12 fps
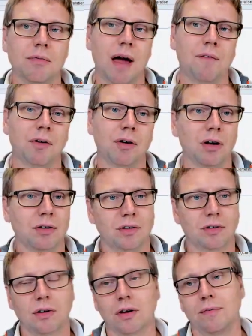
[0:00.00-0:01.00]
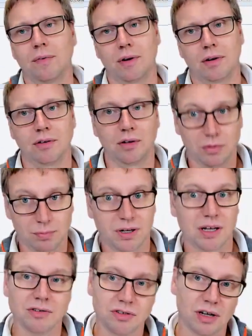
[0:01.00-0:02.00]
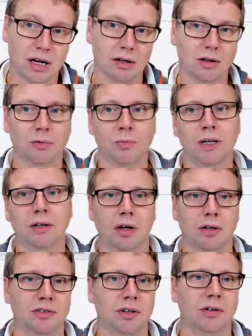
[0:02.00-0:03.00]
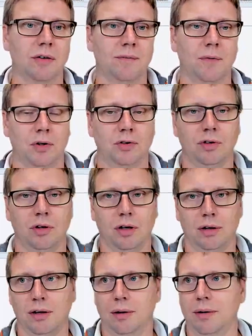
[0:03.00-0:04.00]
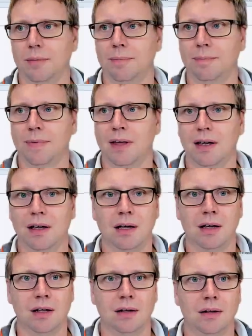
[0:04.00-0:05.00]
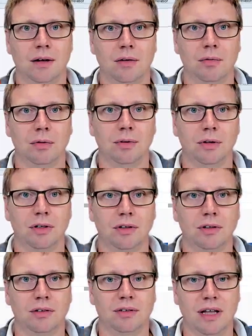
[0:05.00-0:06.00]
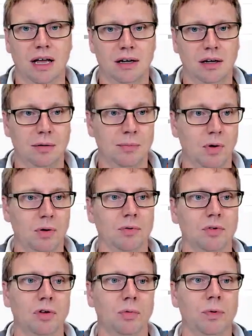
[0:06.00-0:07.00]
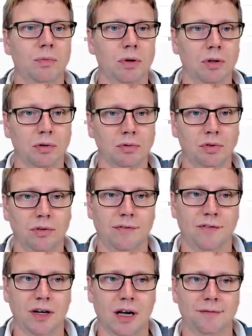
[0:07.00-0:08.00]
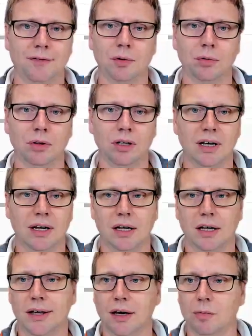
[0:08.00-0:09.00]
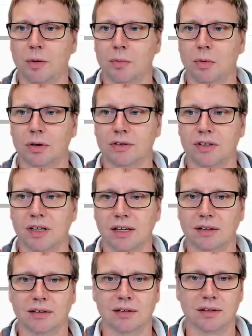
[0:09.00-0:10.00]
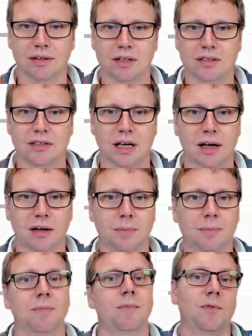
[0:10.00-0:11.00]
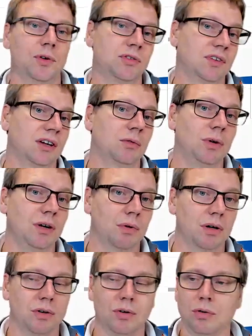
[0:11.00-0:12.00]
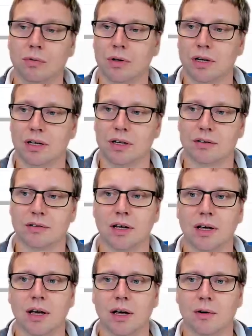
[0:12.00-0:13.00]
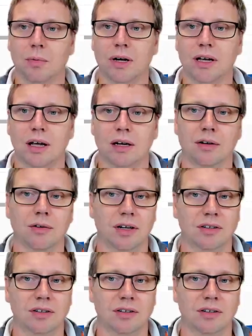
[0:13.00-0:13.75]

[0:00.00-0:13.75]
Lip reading: have a communication channel with content conversion on it. Now we'll not use that anymore. So we will go to the FIGAF tool. Here we will select this icon. First thing we want to do is we can create